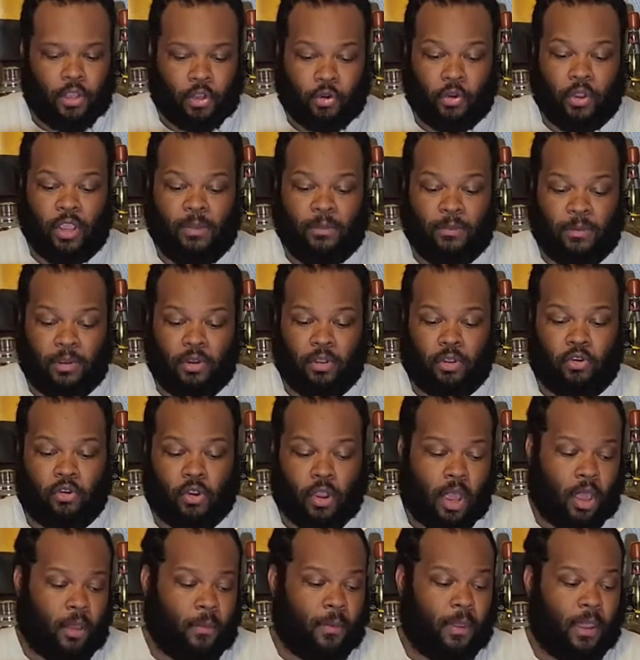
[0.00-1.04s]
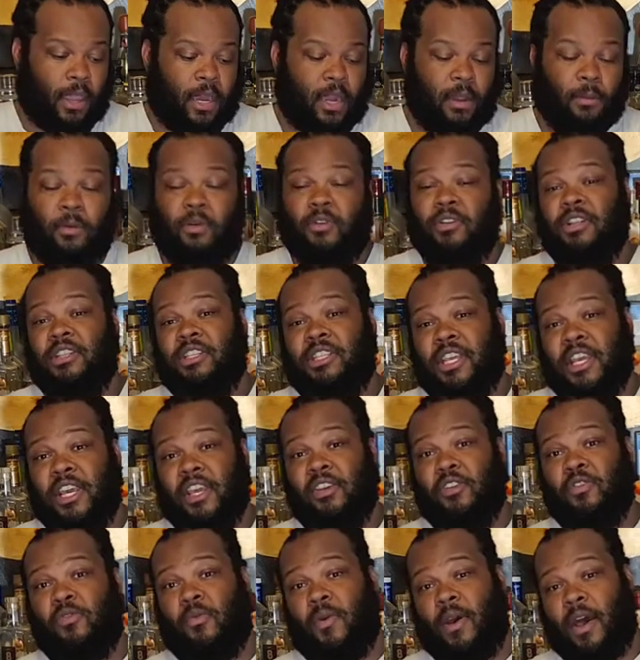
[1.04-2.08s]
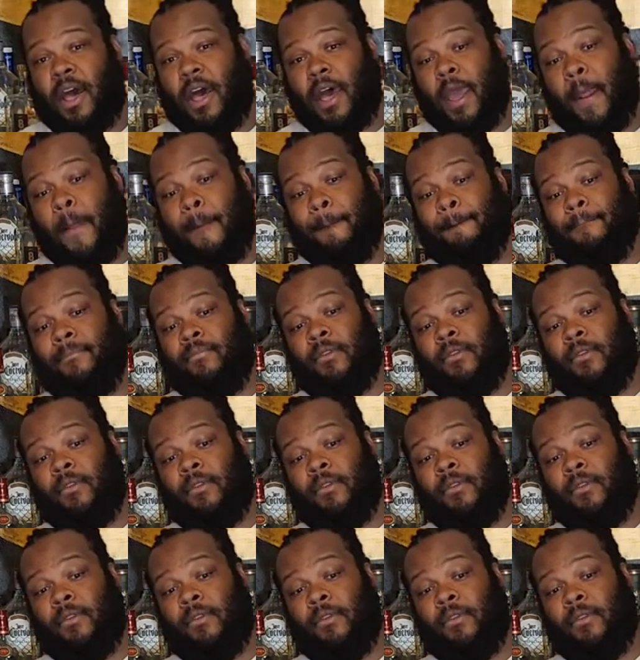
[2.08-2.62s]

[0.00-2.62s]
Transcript: Cream of the crop. And I'm going to tell you why.